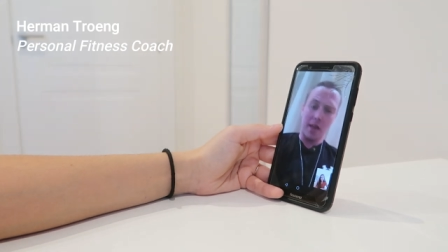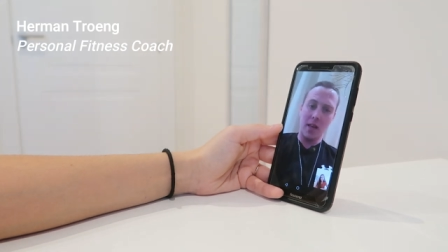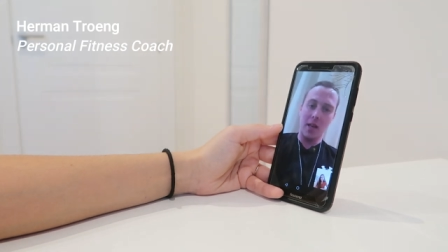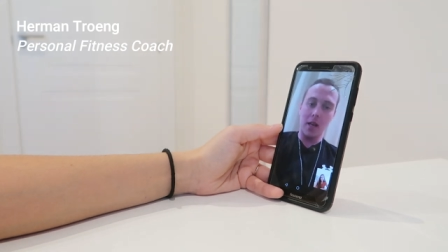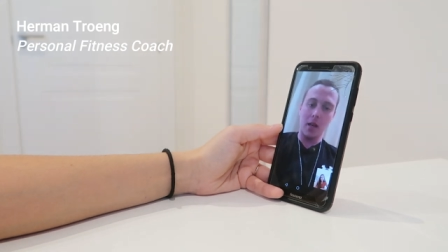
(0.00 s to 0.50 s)

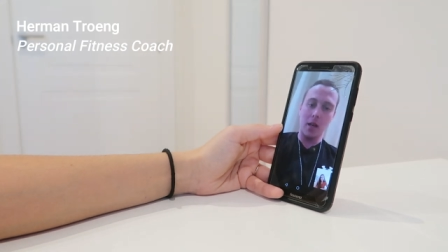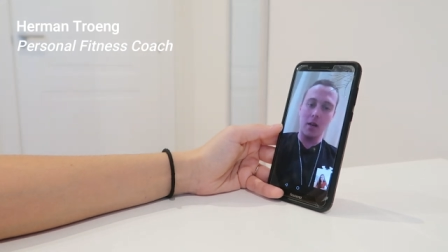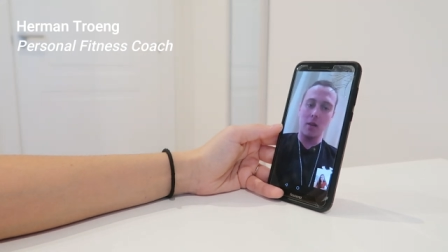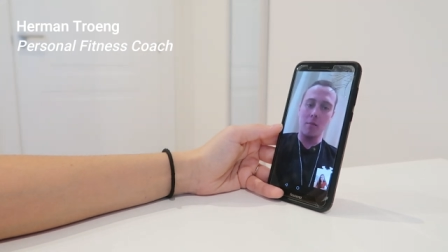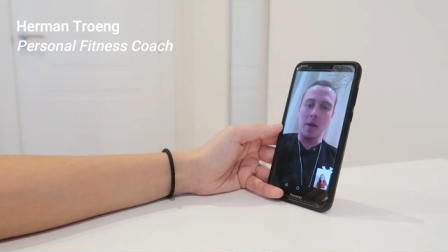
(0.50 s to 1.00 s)
they
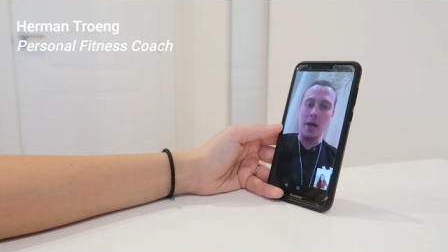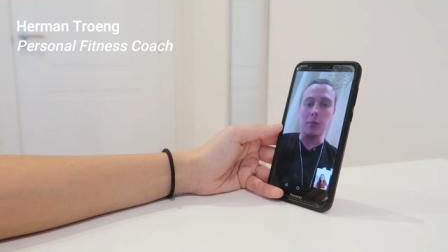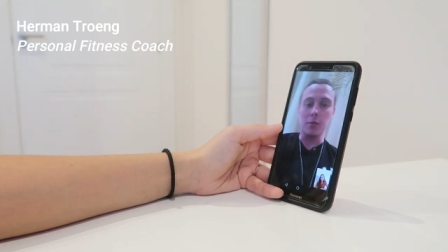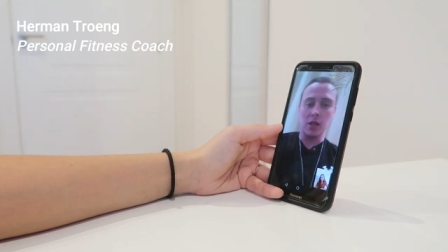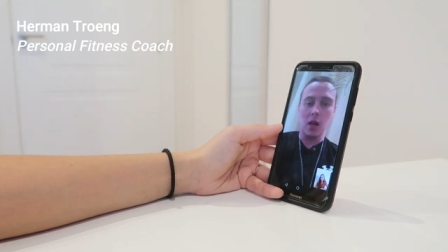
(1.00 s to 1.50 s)
can
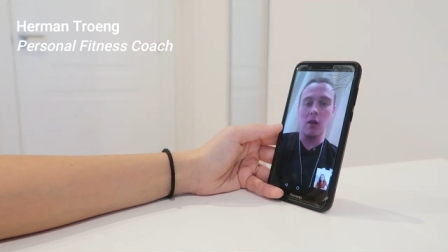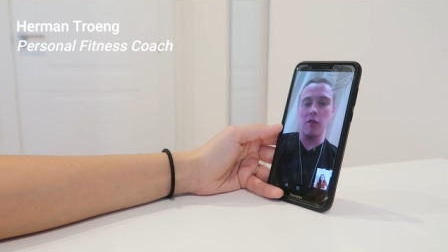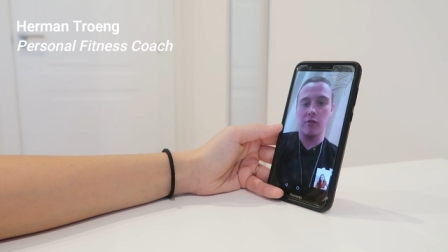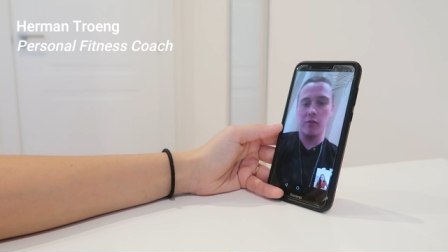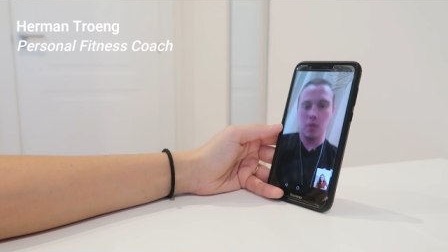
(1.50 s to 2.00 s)
by
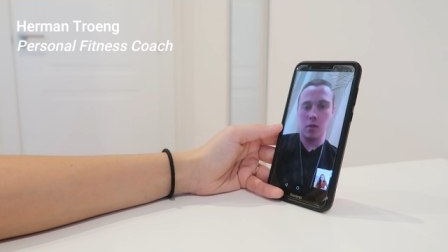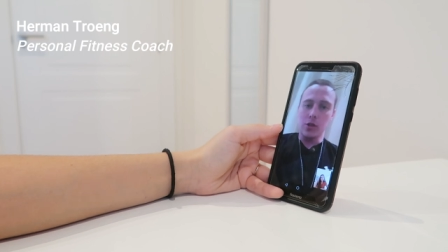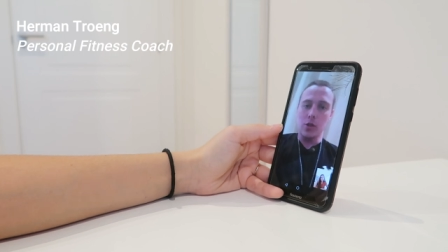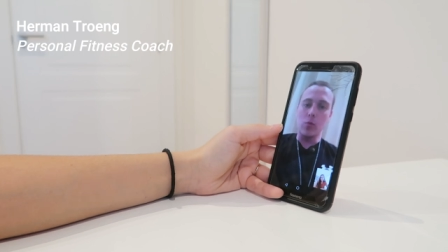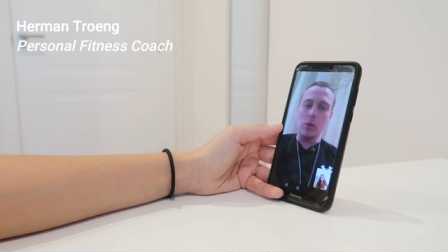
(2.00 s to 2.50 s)
themselves
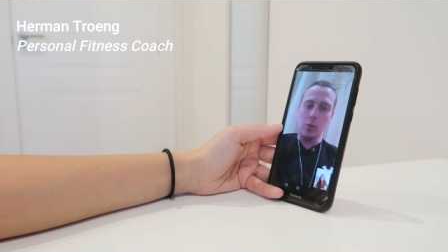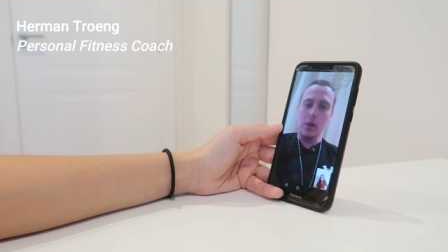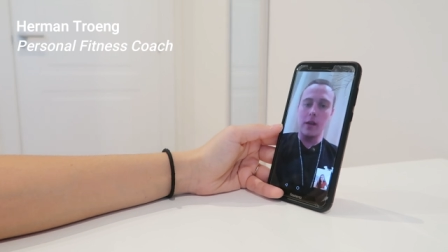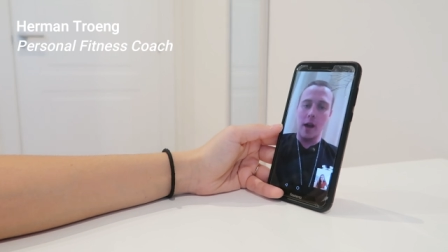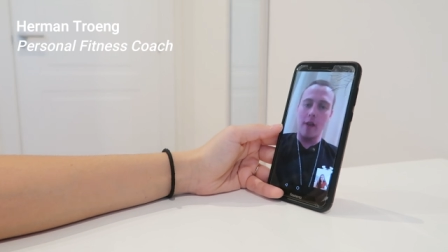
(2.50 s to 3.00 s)
do
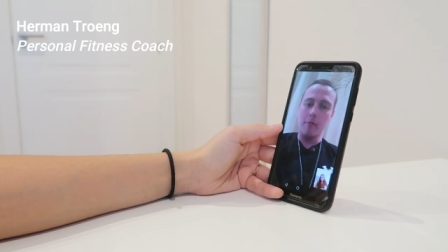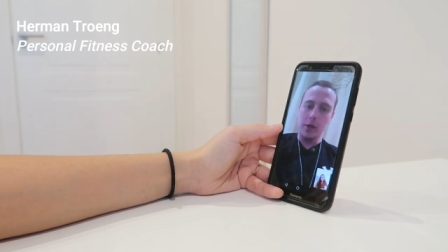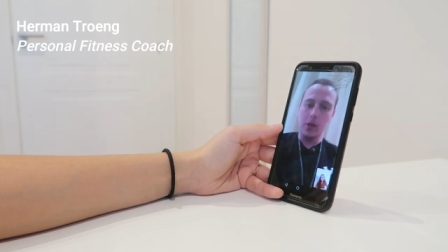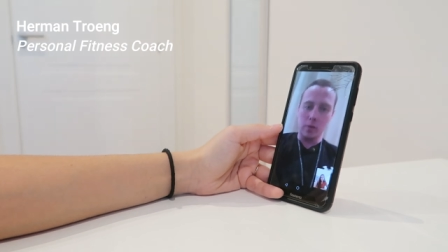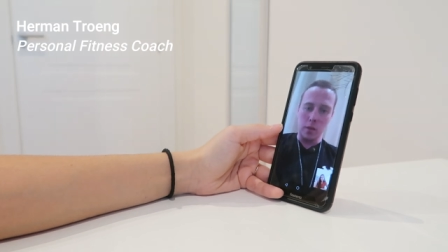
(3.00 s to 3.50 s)
what we
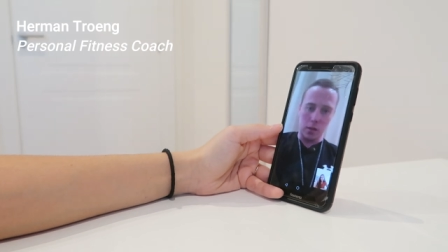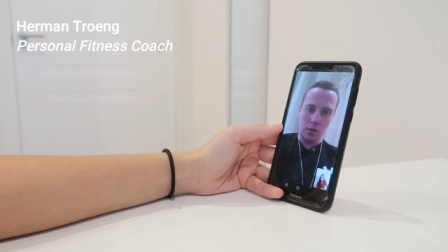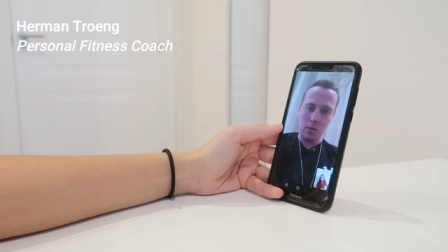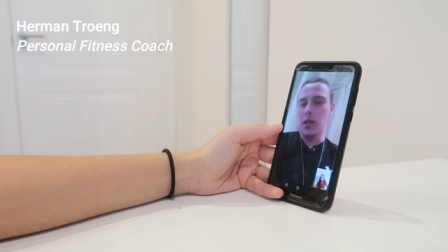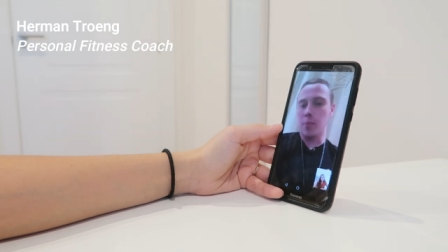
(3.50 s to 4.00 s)
have been
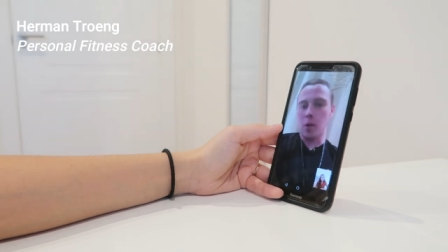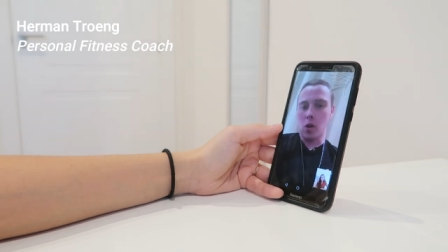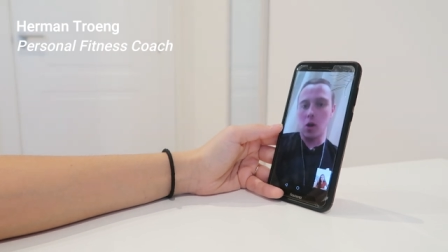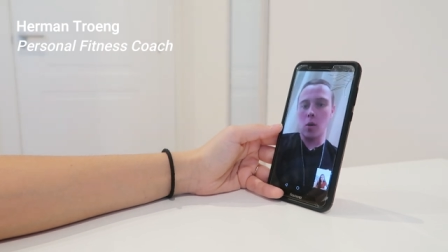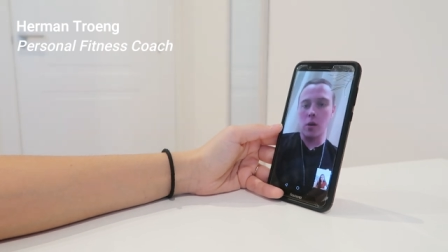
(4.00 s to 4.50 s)
doing and
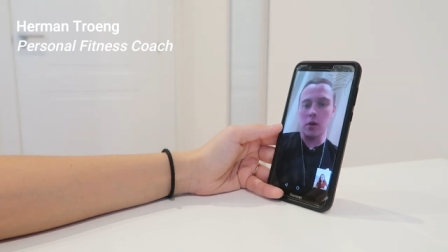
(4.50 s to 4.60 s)
keep on